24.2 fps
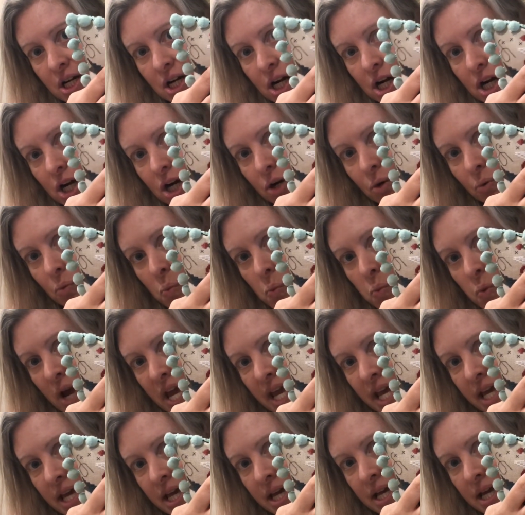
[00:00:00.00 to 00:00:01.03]
her
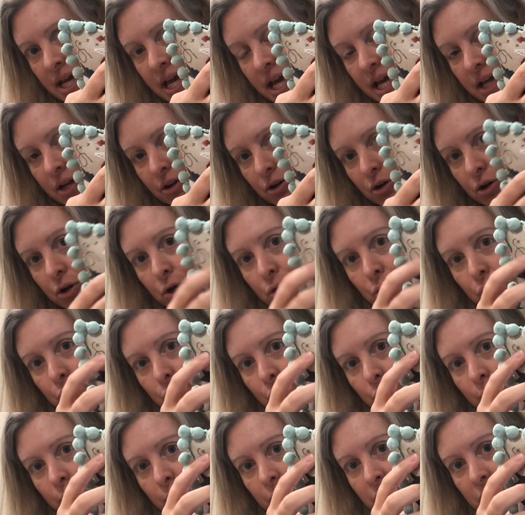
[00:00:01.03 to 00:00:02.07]
wing and her
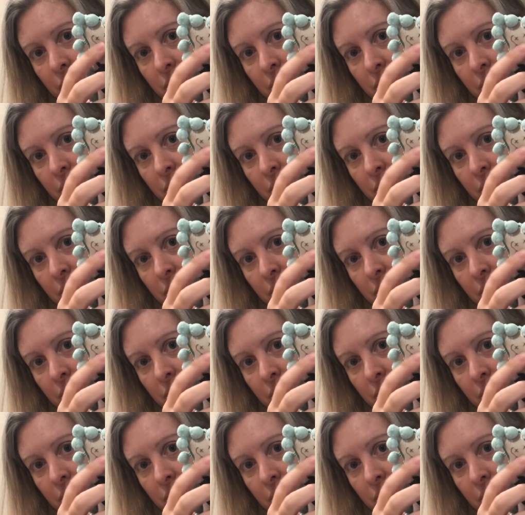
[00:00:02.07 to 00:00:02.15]
hoop